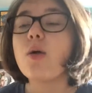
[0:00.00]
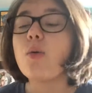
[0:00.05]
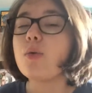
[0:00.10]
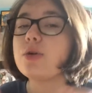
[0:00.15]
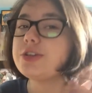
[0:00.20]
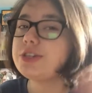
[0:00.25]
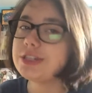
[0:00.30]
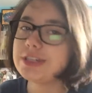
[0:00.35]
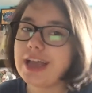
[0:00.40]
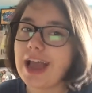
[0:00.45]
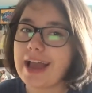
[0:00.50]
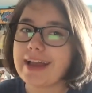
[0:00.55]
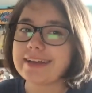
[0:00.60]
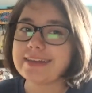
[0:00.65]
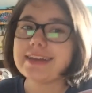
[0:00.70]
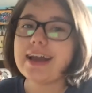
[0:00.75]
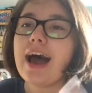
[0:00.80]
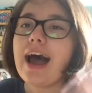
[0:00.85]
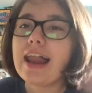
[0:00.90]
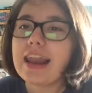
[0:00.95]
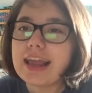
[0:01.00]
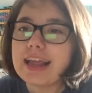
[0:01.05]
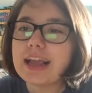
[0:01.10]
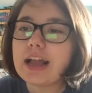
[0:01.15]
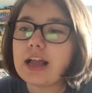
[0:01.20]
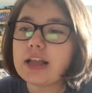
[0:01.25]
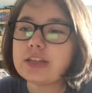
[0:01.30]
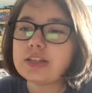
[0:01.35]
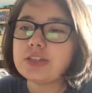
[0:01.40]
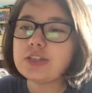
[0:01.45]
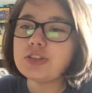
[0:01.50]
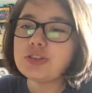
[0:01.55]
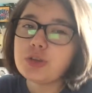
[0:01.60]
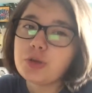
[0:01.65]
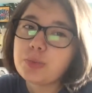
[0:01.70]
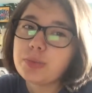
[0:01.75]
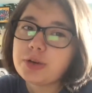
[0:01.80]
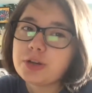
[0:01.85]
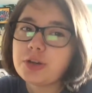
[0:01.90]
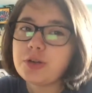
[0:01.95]
Which again, not like a
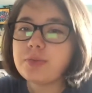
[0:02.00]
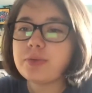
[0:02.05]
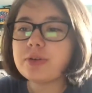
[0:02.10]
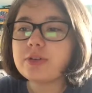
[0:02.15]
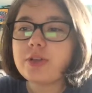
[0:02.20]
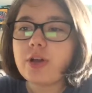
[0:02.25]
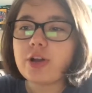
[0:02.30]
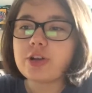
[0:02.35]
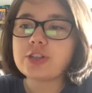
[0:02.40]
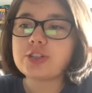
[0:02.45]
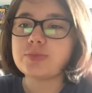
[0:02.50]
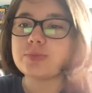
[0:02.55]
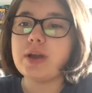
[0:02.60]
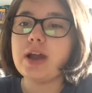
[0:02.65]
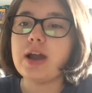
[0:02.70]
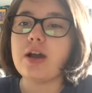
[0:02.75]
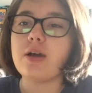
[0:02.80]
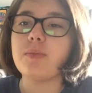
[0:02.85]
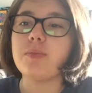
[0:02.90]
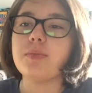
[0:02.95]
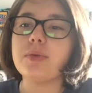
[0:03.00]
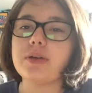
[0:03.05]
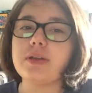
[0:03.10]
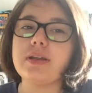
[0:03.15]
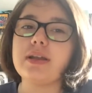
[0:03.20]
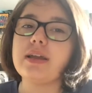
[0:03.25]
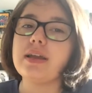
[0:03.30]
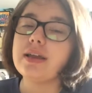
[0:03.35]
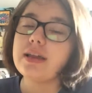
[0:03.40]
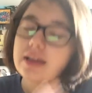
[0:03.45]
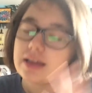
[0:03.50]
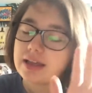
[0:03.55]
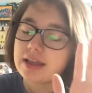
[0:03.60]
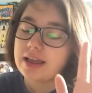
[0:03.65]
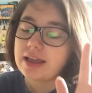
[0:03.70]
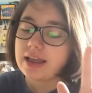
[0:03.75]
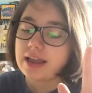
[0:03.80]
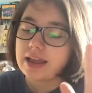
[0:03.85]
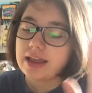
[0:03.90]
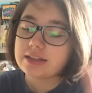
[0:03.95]
super duper large amount, but
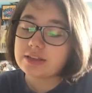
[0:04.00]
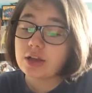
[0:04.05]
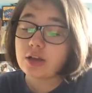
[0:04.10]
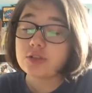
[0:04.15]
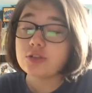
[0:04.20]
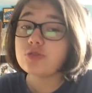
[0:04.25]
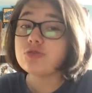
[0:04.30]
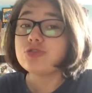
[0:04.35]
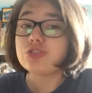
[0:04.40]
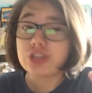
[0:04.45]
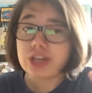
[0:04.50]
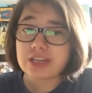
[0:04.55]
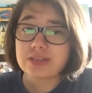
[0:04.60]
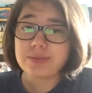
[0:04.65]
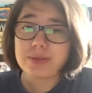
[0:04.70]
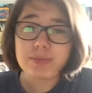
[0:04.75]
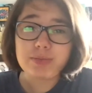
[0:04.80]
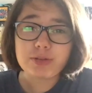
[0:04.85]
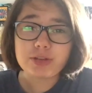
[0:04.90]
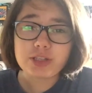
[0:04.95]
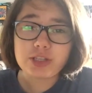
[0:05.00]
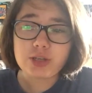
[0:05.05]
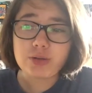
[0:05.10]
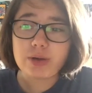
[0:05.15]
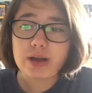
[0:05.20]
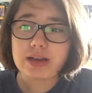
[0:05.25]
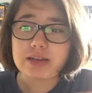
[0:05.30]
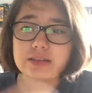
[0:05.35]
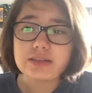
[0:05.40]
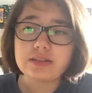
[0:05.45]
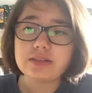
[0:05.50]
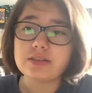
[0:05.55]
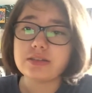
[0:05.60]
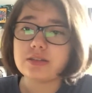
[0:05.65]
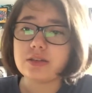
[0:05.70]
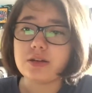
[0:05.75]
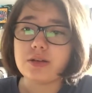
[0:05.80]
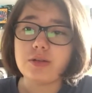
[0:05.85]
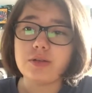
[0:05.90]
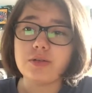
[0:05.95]
it's also just people in the US,
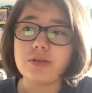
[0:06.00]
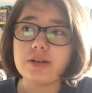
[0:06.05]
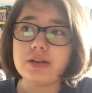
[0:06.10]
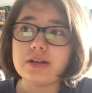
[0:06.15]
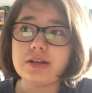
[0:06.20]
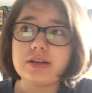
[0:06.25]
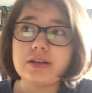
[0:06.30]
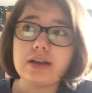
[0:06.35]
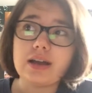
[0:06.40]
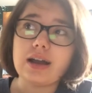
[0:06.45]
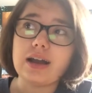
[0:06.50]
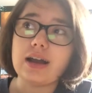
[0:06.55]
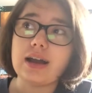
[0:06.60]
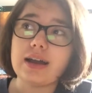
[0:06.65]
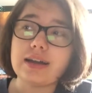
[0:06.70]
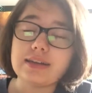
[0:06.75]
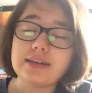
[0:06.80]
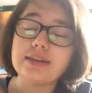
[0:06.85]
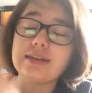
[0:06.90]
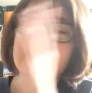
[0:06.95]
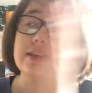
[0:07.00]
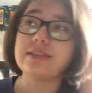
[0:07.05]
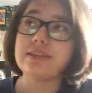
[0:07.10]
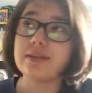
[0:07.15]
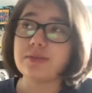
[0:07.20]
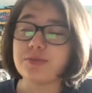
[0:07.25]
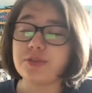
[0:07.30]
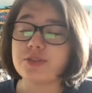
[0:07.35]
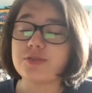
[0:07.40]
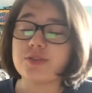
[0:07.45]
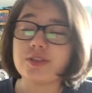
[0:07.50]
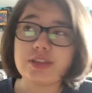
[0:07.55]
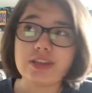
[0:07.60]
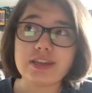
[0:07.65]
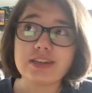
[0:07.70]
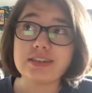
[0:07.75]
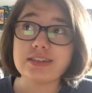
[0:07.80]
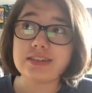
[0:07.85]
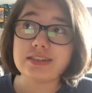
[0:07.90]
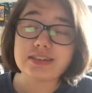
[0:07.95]
so I didn't give the numbers for the
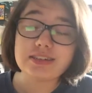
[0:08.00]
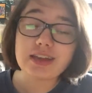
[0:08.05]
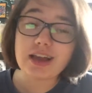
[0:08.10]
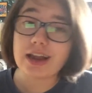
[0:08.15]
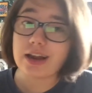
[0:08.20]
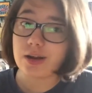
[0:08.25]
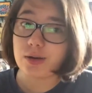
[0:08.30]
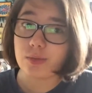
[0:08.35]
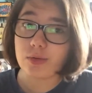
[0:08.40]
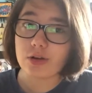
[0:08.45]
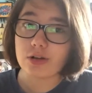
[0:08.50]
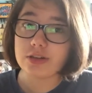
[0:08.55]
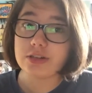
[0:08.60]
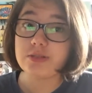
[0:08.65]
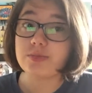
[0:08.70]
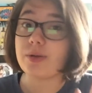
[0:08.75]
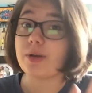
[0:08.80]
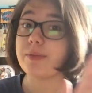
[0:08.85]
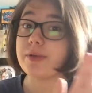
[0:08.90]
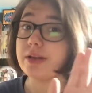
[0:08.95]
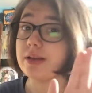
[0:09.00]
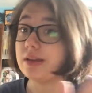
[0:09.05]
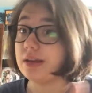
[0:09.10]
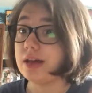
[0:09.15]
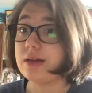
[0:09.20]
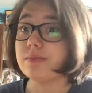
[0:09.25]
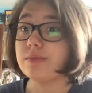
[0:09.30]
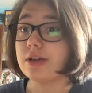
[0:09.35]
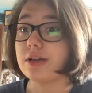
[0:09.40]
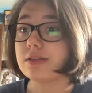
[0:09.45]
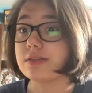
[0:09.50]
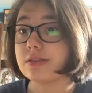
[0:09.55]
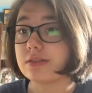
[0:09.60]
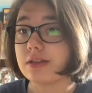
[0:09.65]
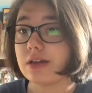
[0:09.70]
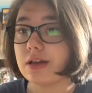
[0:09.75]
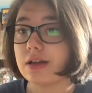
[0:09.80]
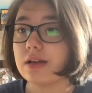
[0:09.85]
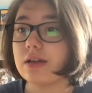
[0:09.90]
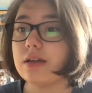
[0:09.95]
entire world. It's probably a lot bigger than
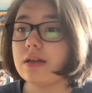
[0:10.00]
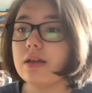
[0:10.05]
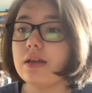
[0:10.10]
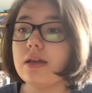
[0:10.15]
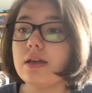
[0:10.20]
that.